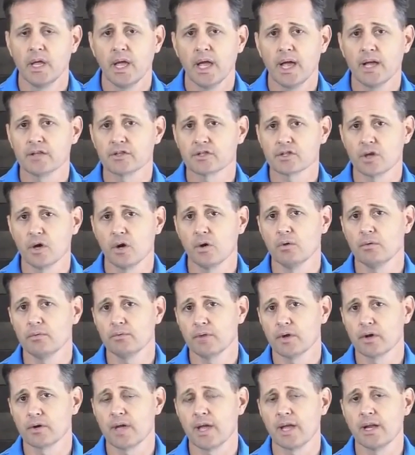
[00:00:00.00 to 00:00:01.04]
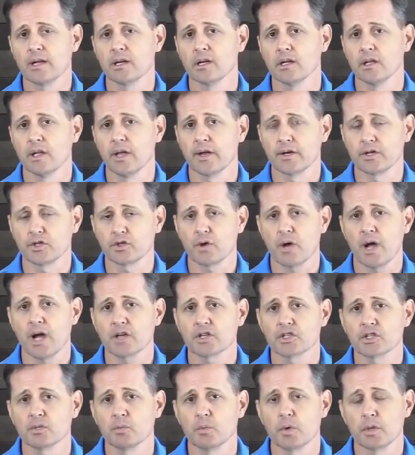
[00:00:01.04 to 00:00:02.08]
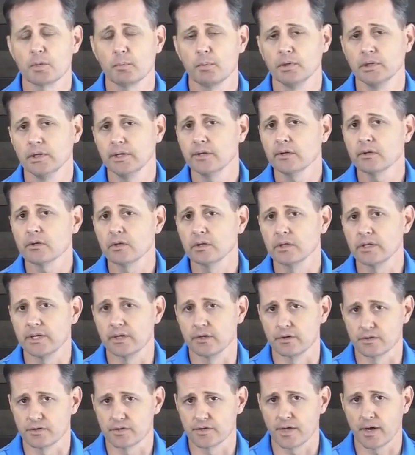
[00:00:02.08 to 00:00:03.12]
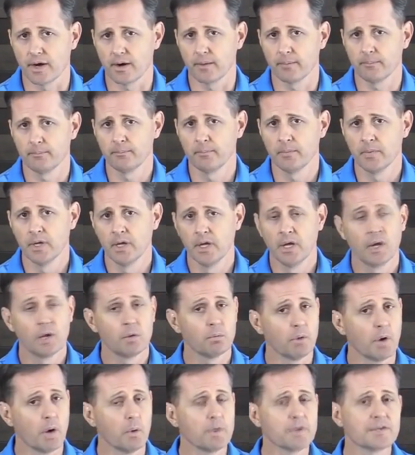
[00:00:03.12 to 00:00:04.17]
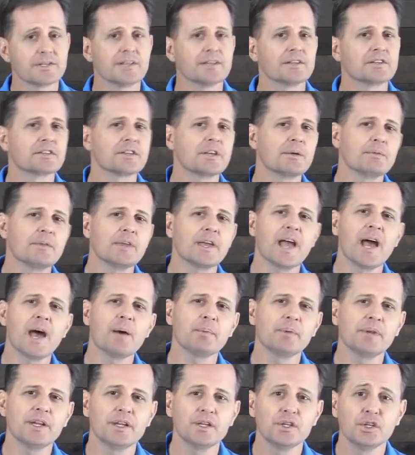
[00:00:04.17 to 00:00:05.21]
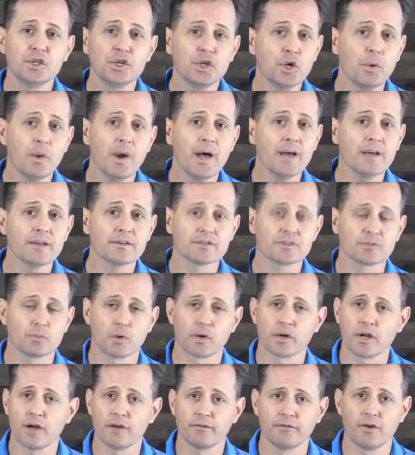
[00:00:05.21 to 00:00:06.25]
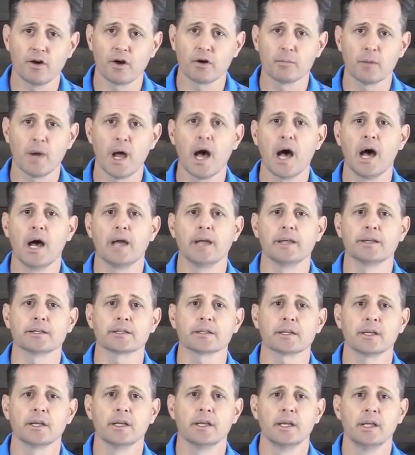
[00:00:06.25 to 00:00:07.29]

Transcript: And so they're gaining a lot of traction with the political leaders there. Well, we see the same thing happening in the U.S. We're not far behind.